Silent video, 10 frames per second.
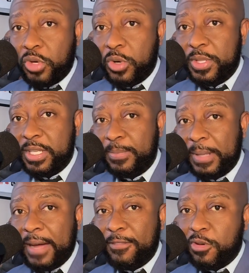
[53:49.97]
grow these
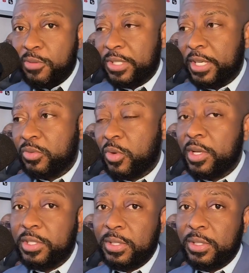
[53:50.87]
platforms as well.